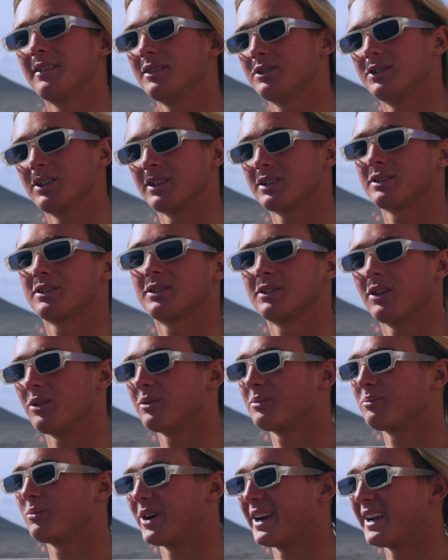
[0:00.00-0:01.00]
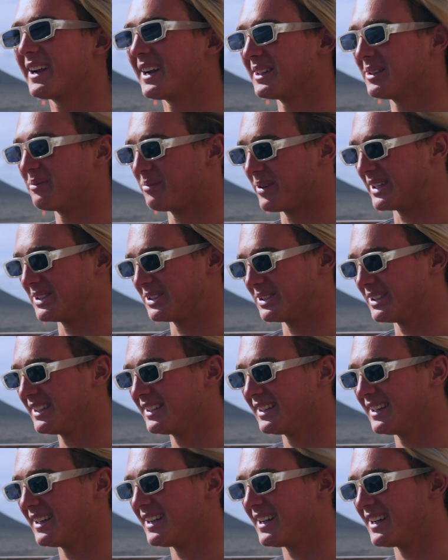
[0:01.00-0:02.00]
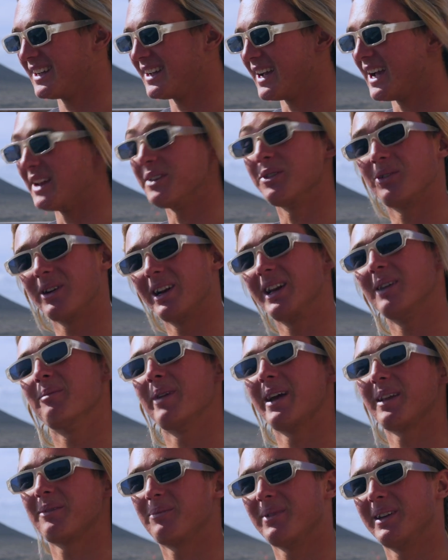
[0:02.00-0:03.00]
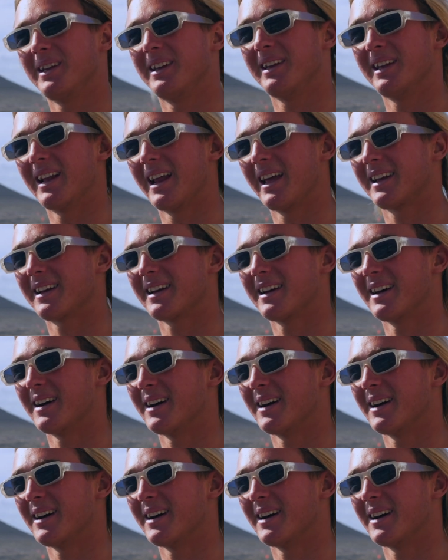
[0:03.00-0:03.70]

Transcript: just don't break under pressure. And you really made me like